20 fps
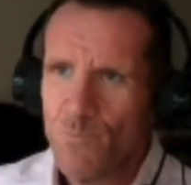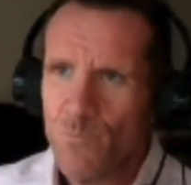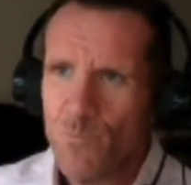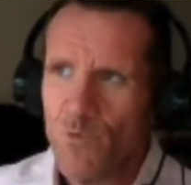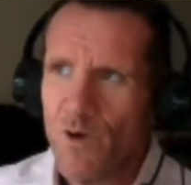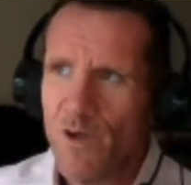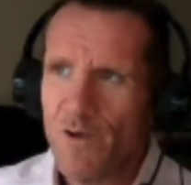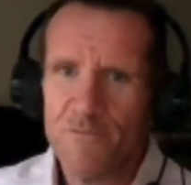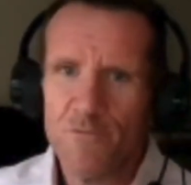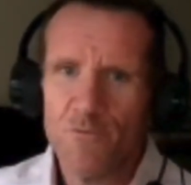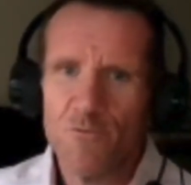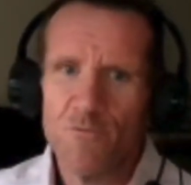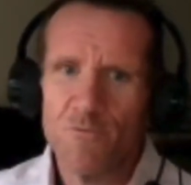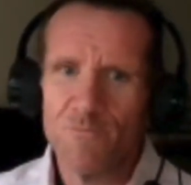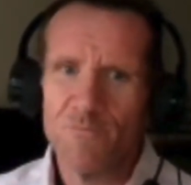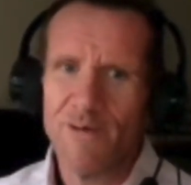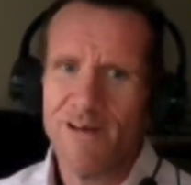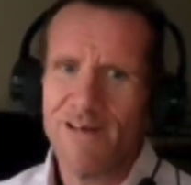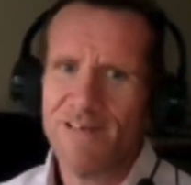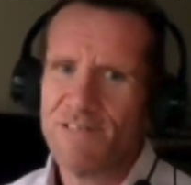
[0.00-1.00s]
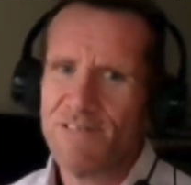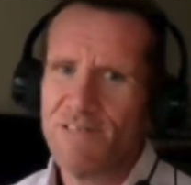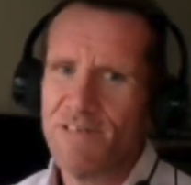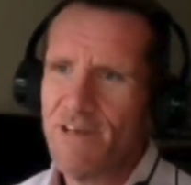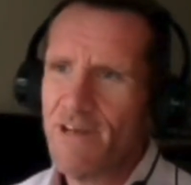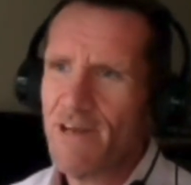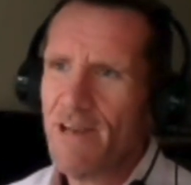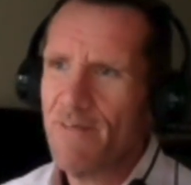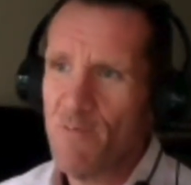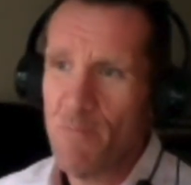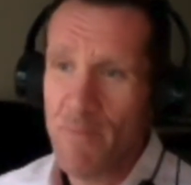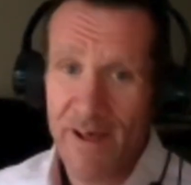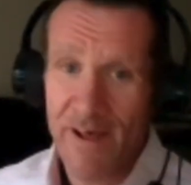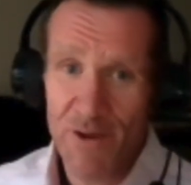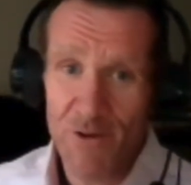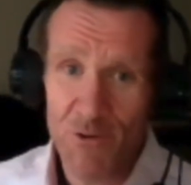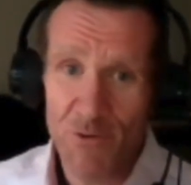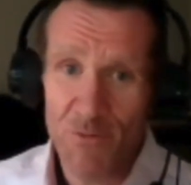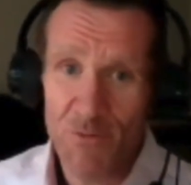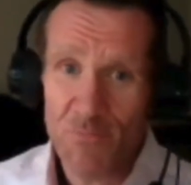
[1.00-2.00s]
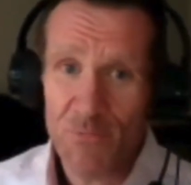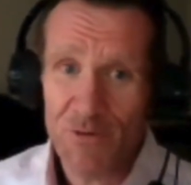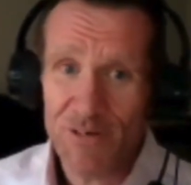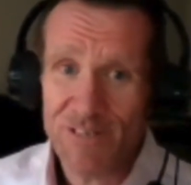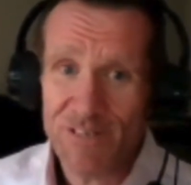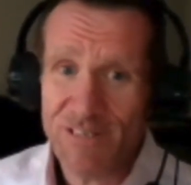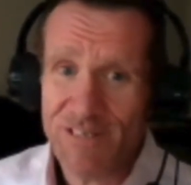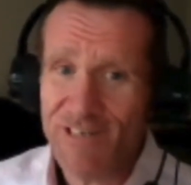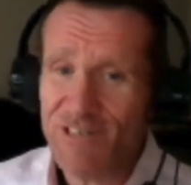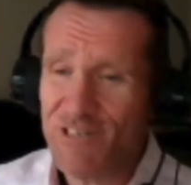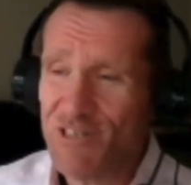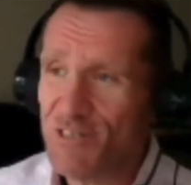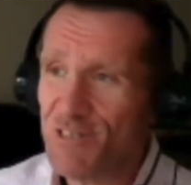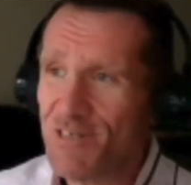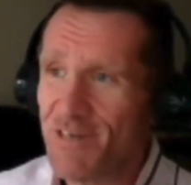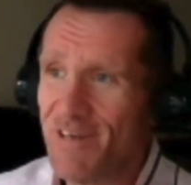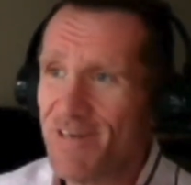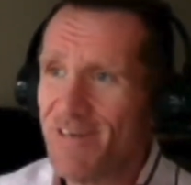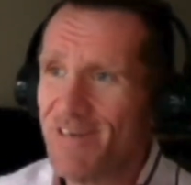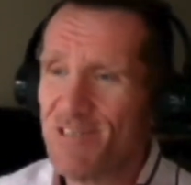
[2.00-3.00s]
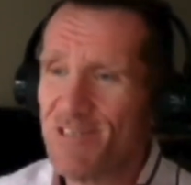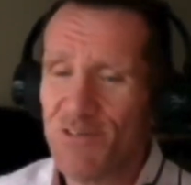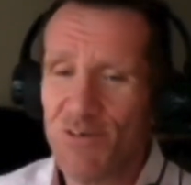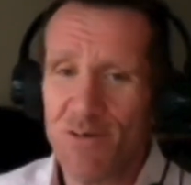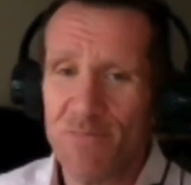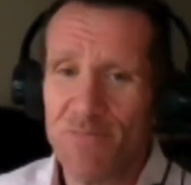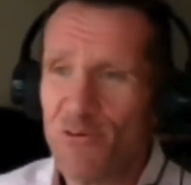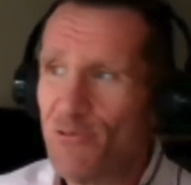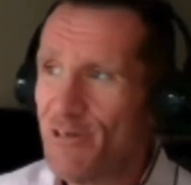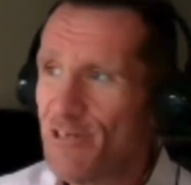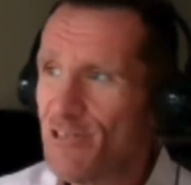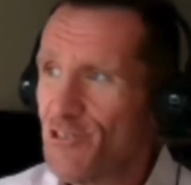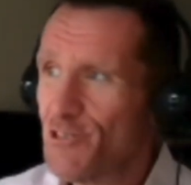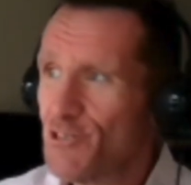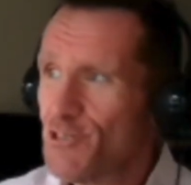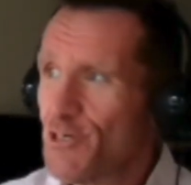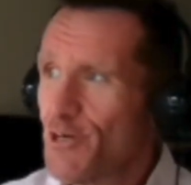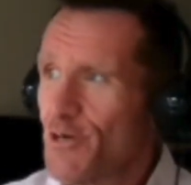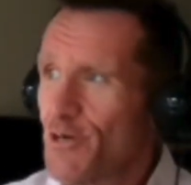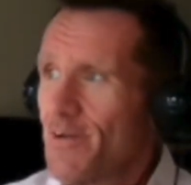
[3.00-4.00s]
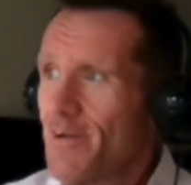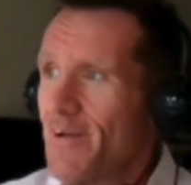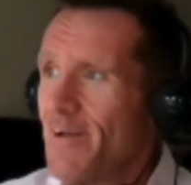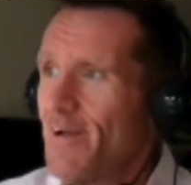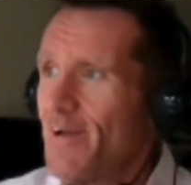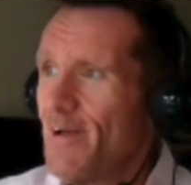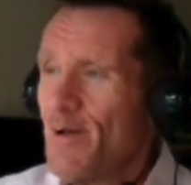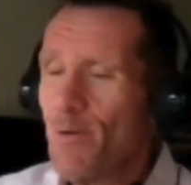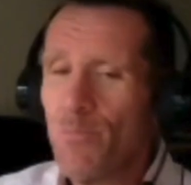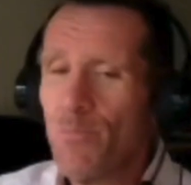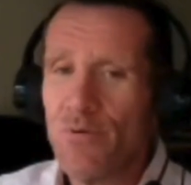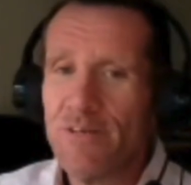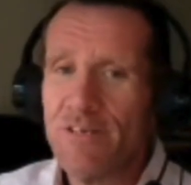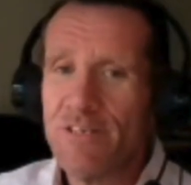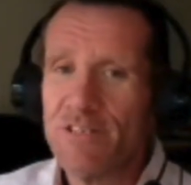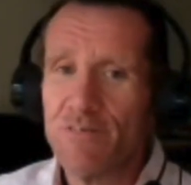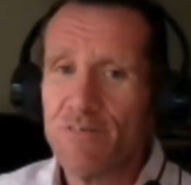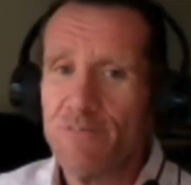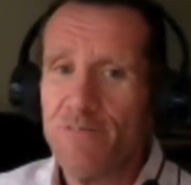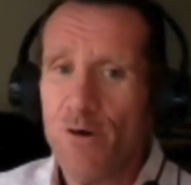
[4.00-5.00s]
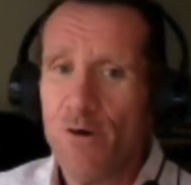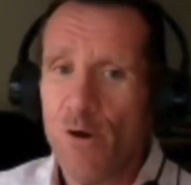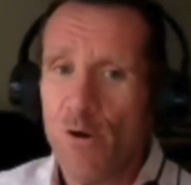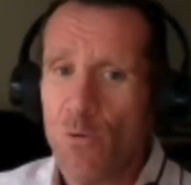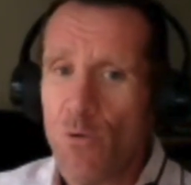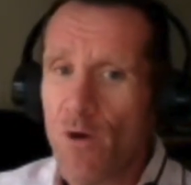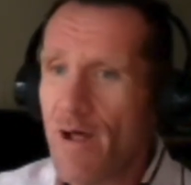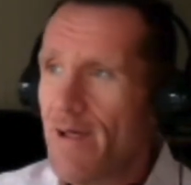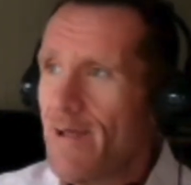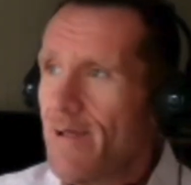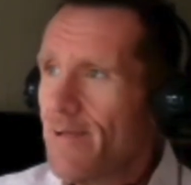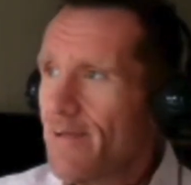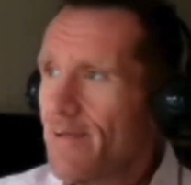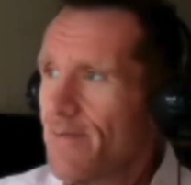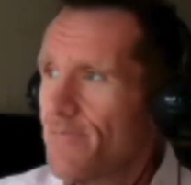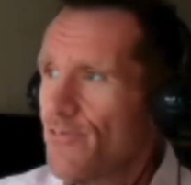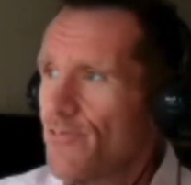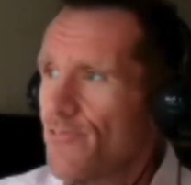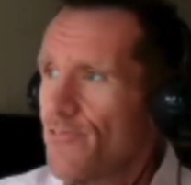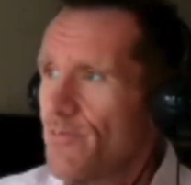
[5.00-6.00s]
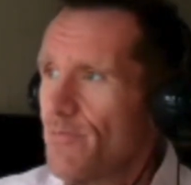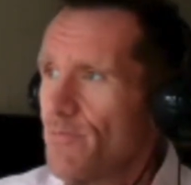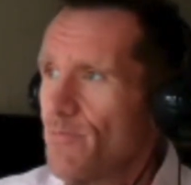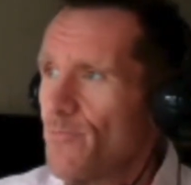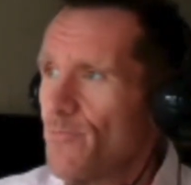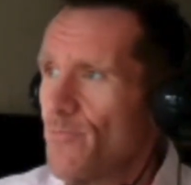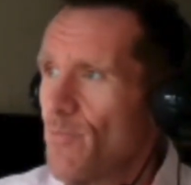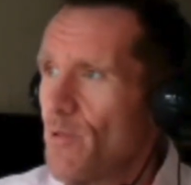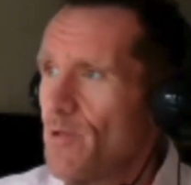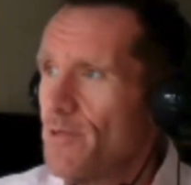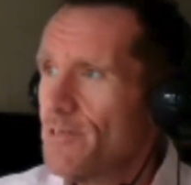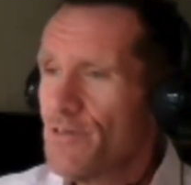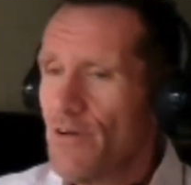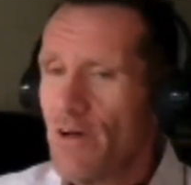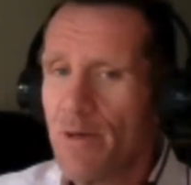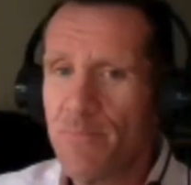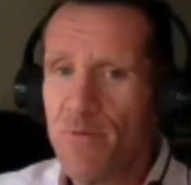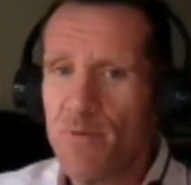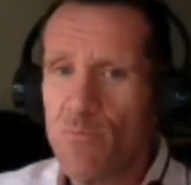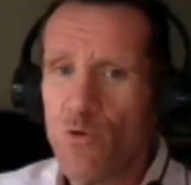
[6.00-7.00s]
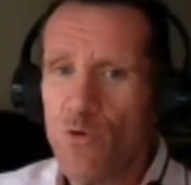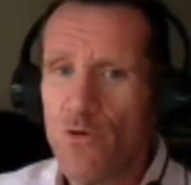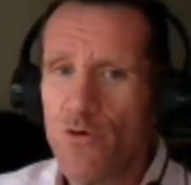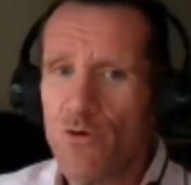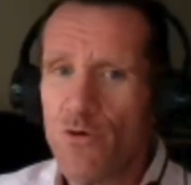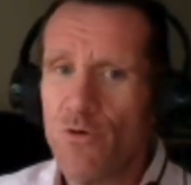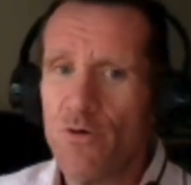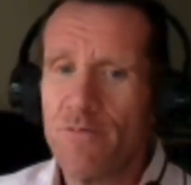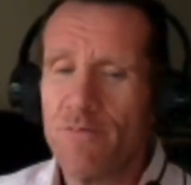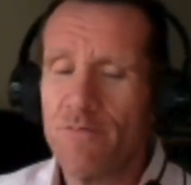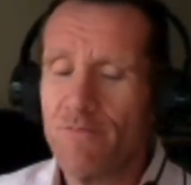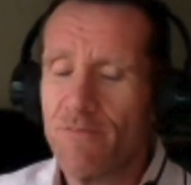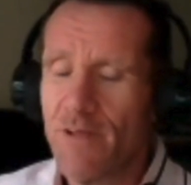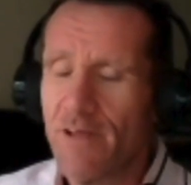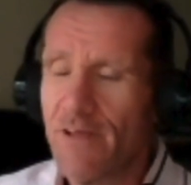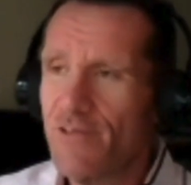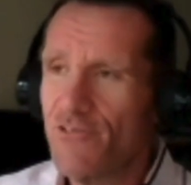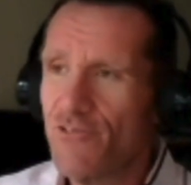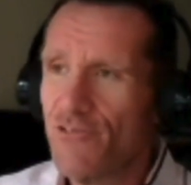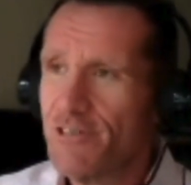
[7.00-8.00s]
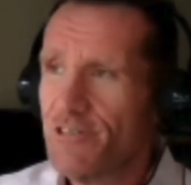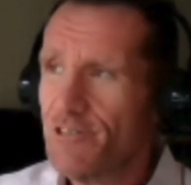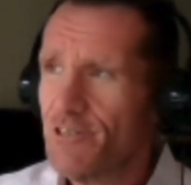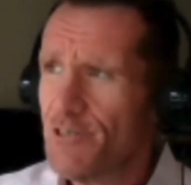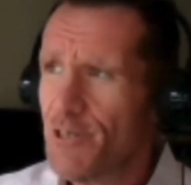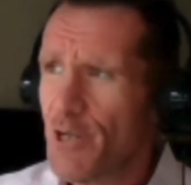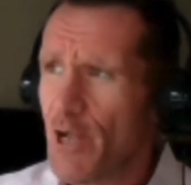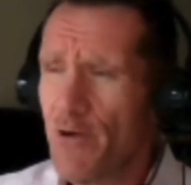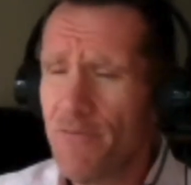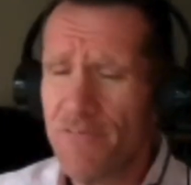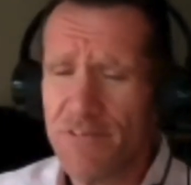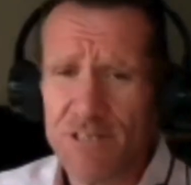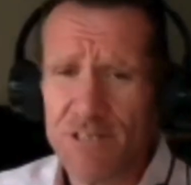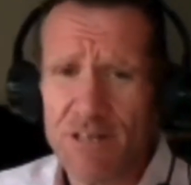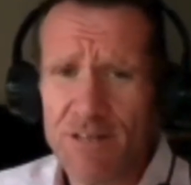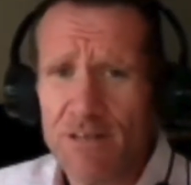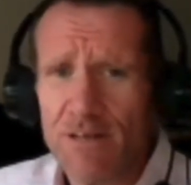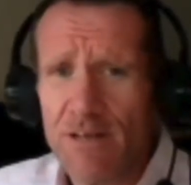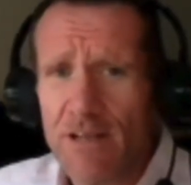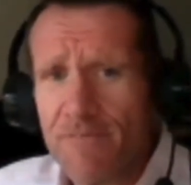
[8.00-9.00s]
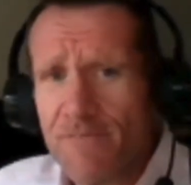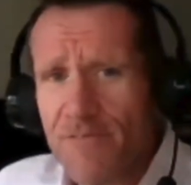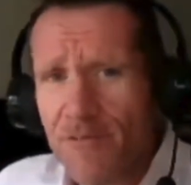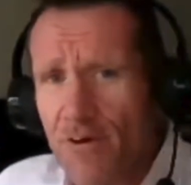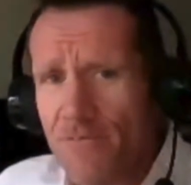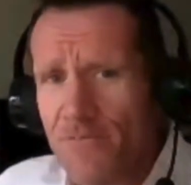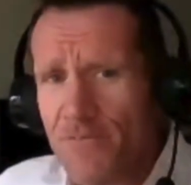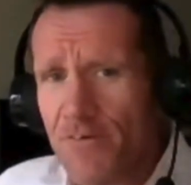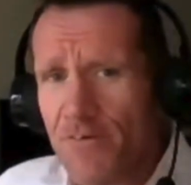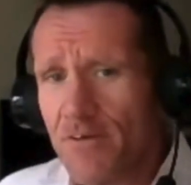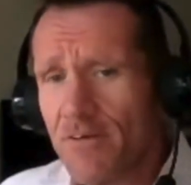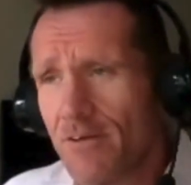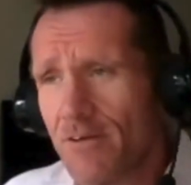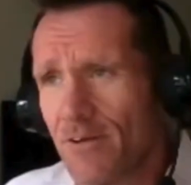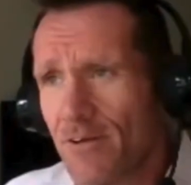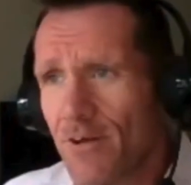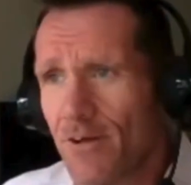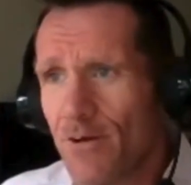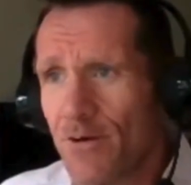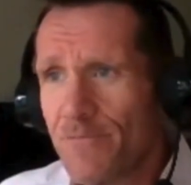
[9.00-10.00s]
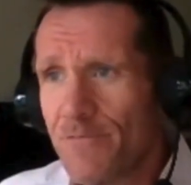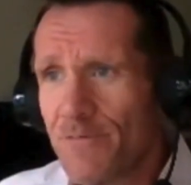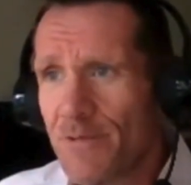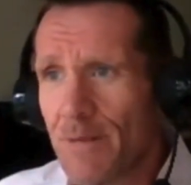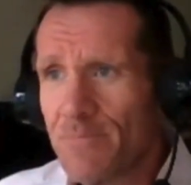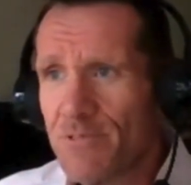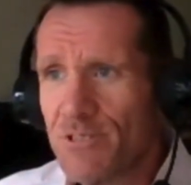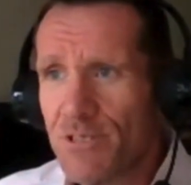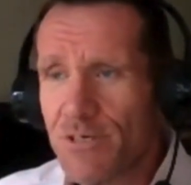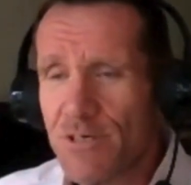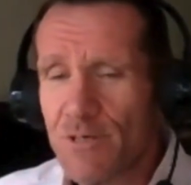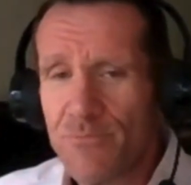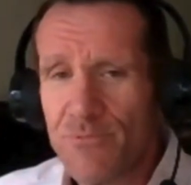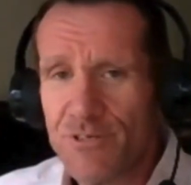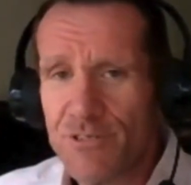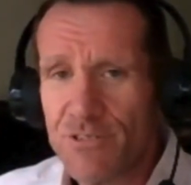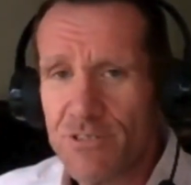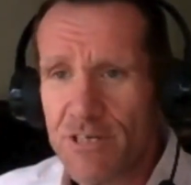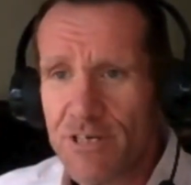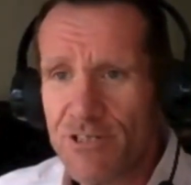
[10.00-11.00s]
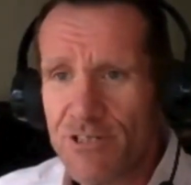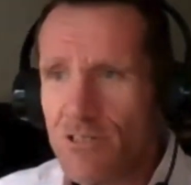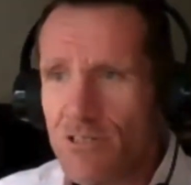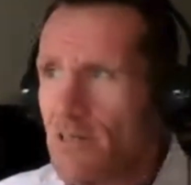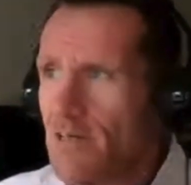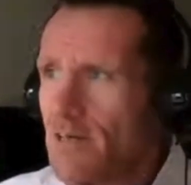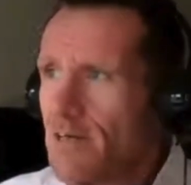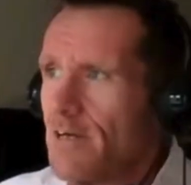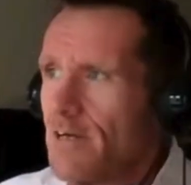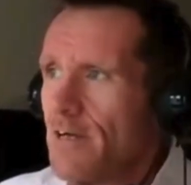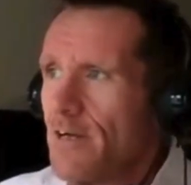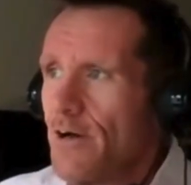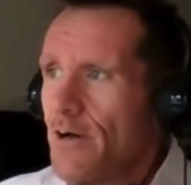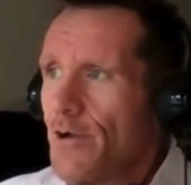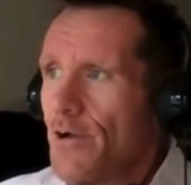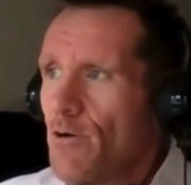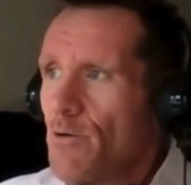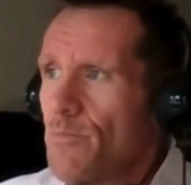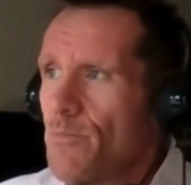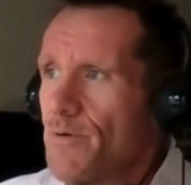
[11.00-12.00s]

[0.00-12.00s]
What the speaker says: Wonderful. As the clever man on the presentation said, it's time for questions. So please fire away, type in what you're interested to know. If there's anything left after after that particular presentation, and I'll